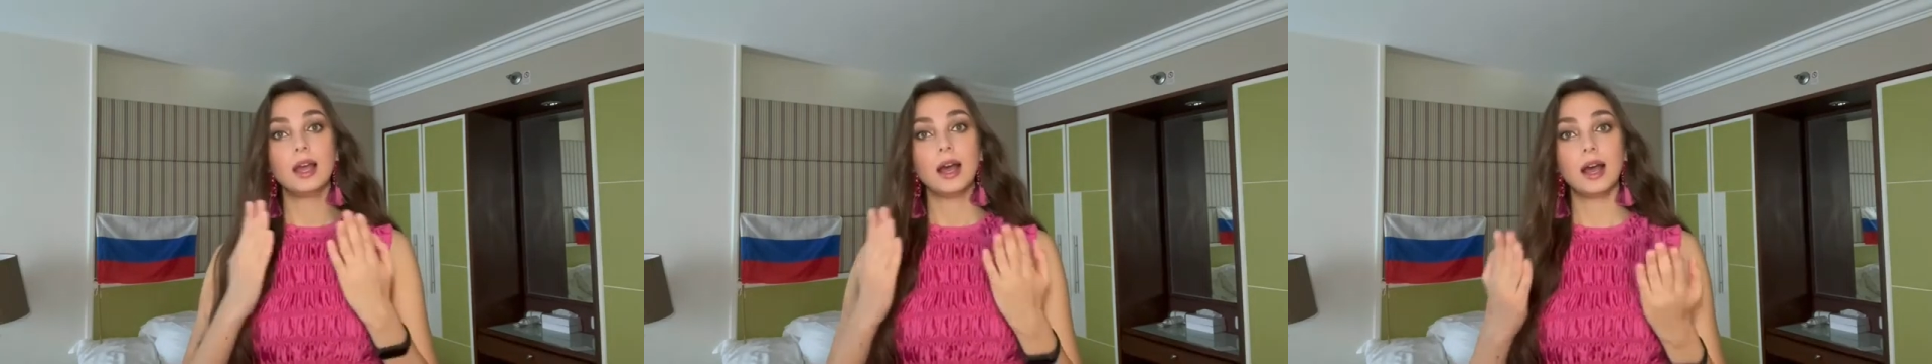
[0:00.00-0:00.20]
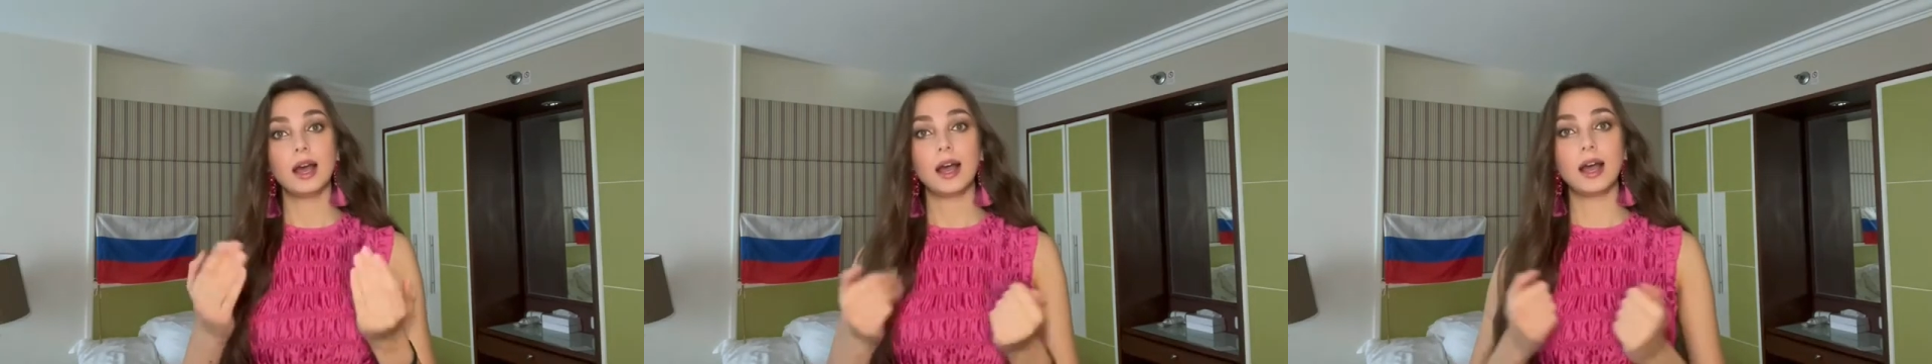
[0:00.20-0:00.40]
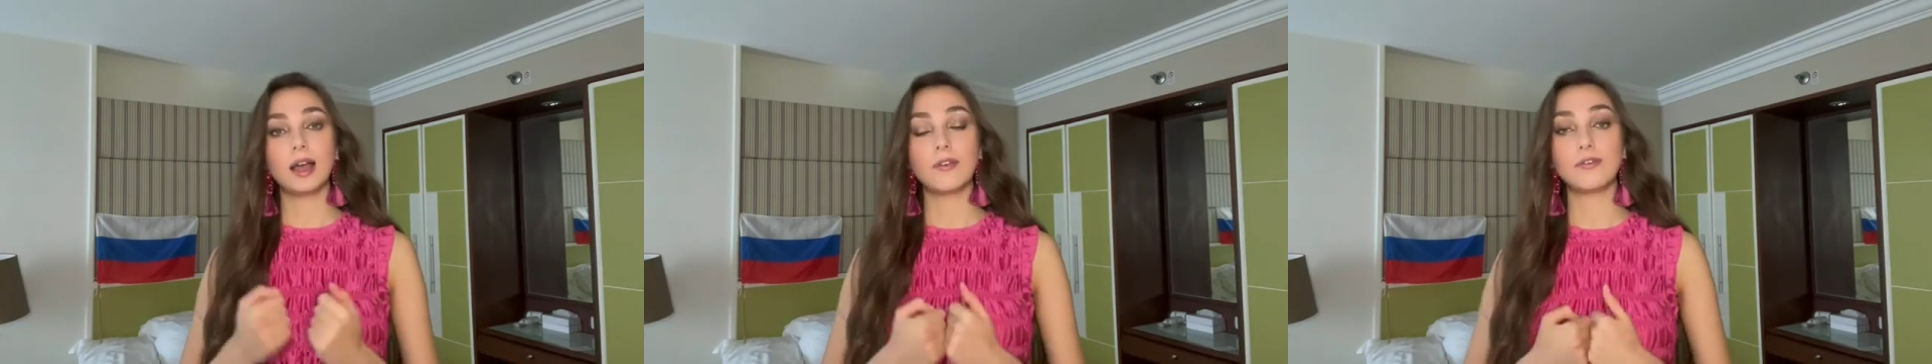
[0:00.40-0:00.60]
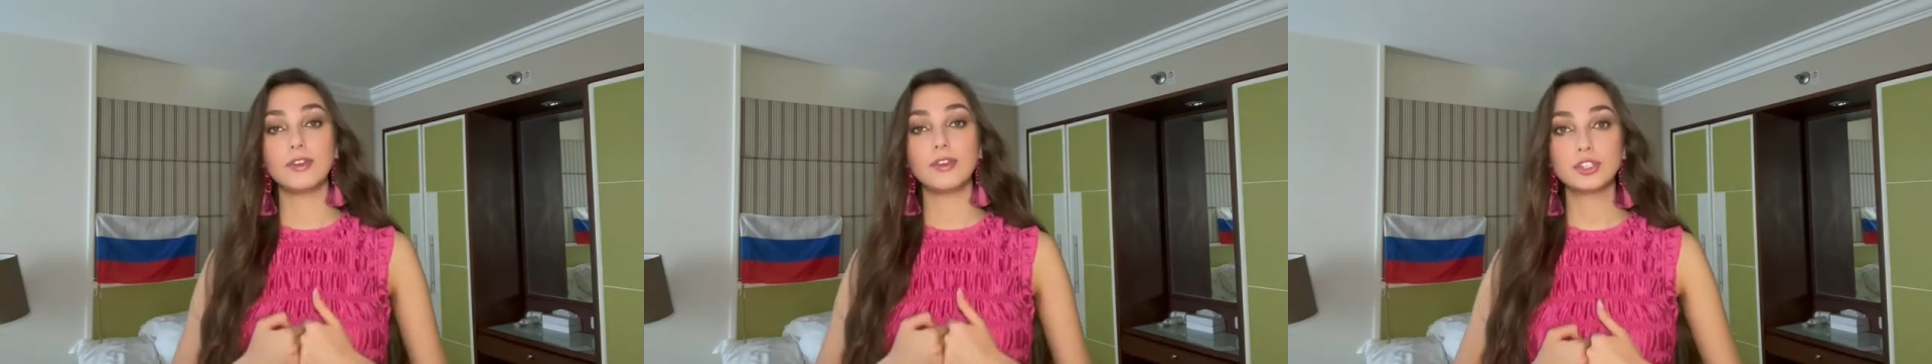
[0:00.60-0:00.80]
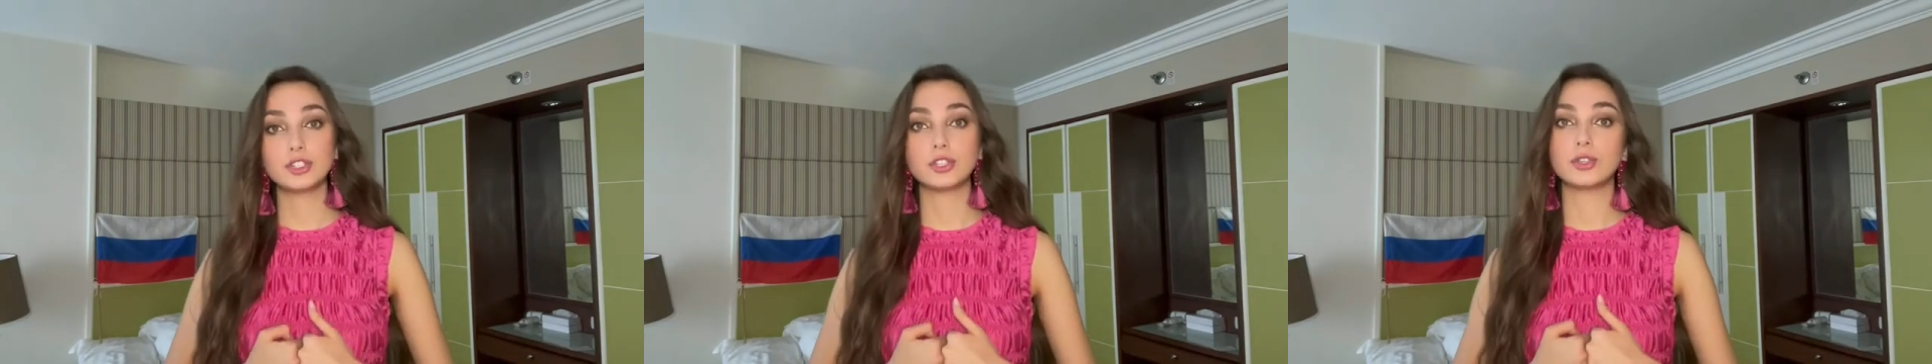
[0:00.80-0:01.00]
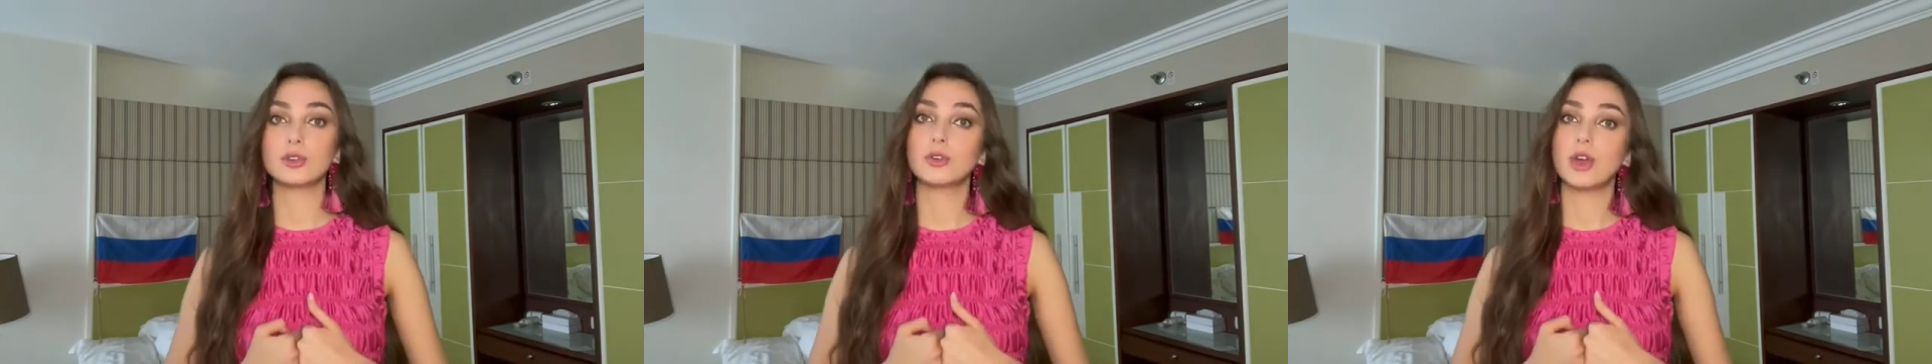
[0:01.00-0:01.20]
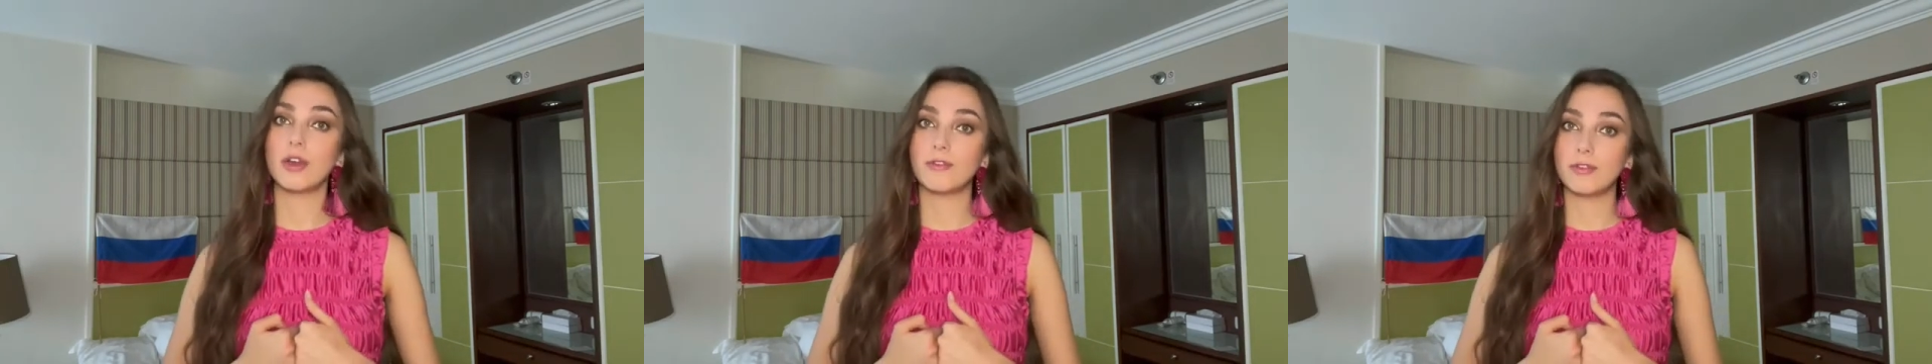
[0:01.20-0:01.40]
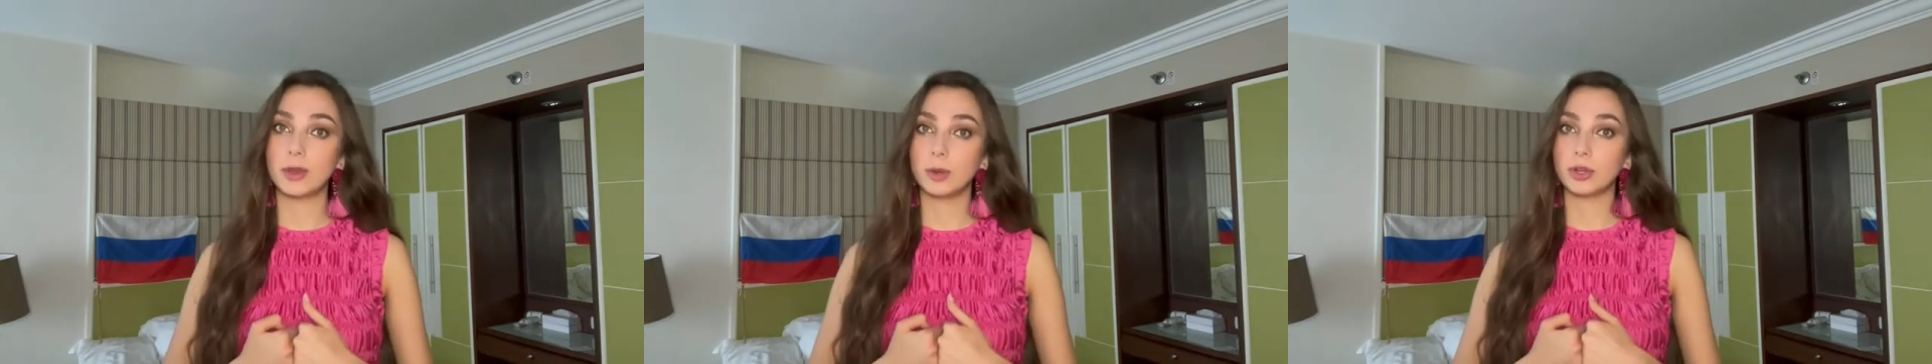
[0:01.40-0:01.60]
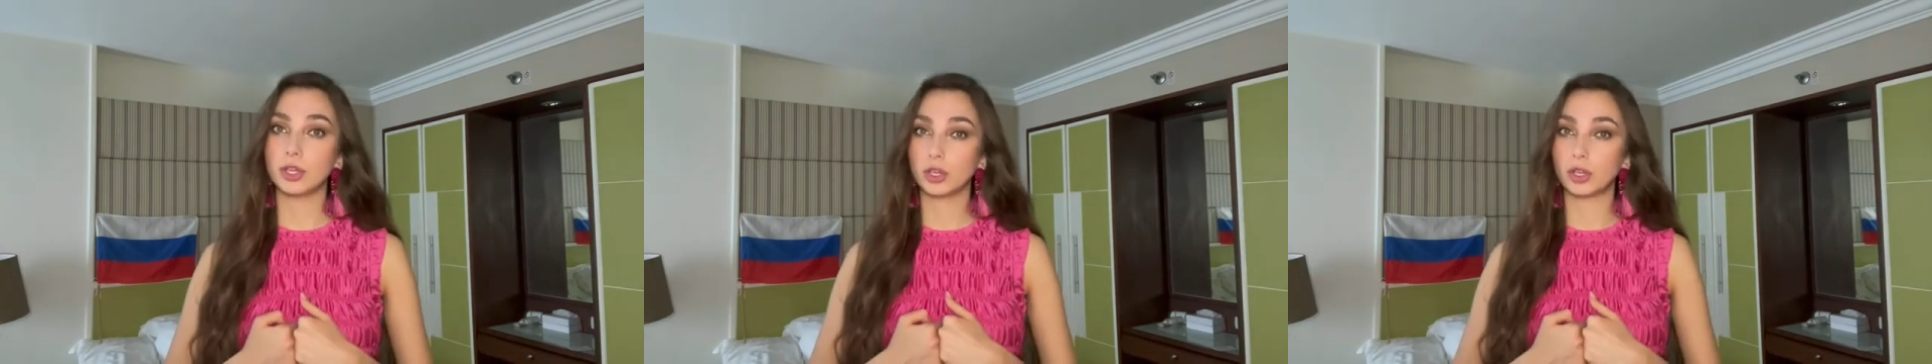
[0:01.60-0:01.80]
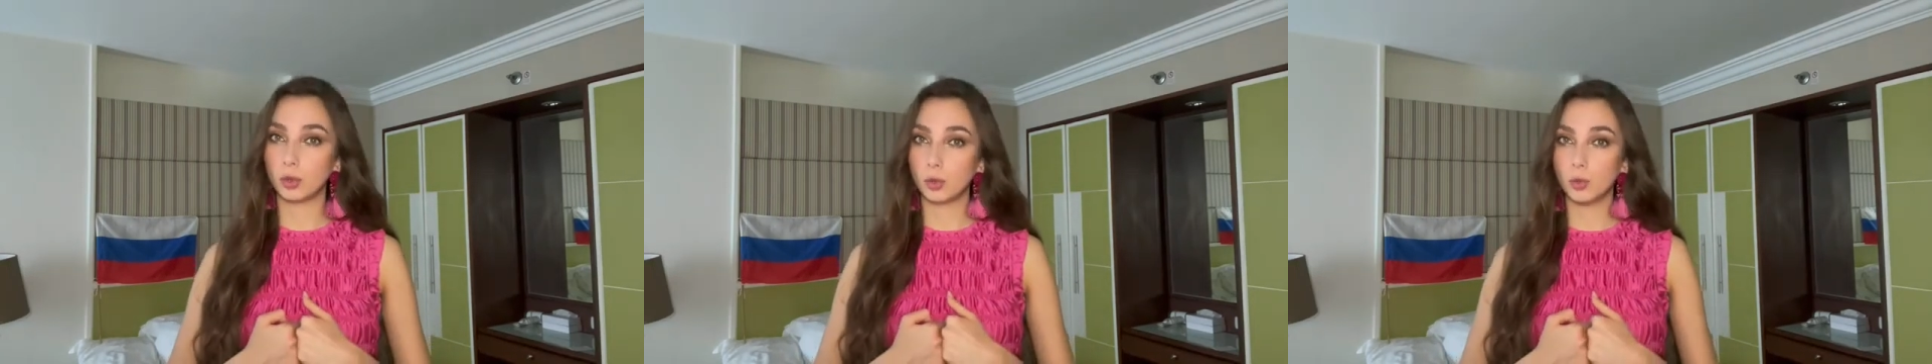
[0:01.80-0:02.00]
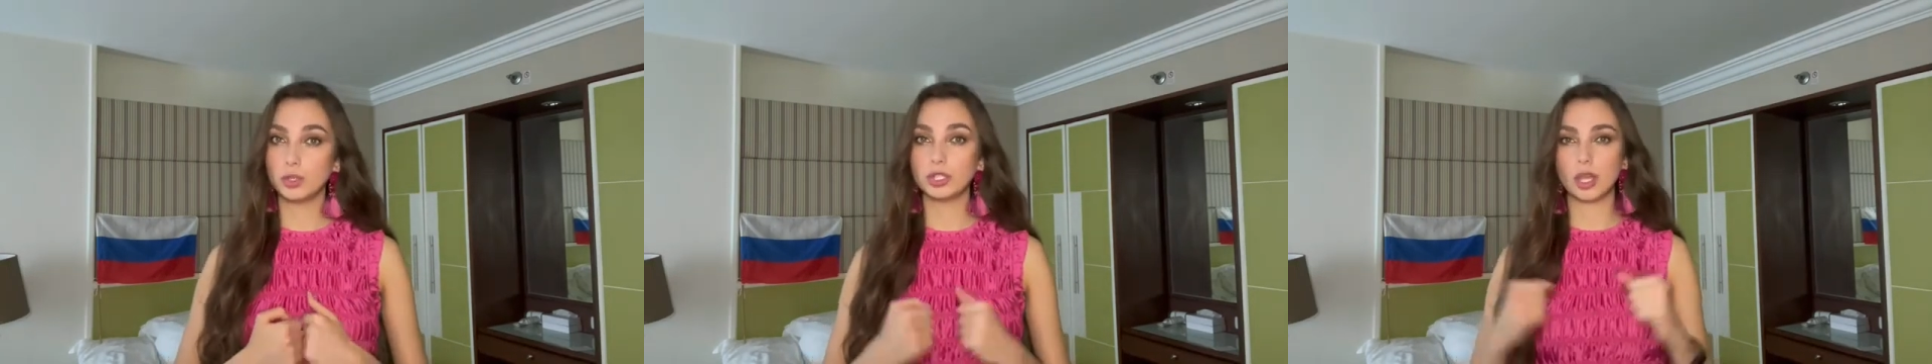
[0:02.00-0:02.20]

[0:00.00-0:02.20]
I wish you a very good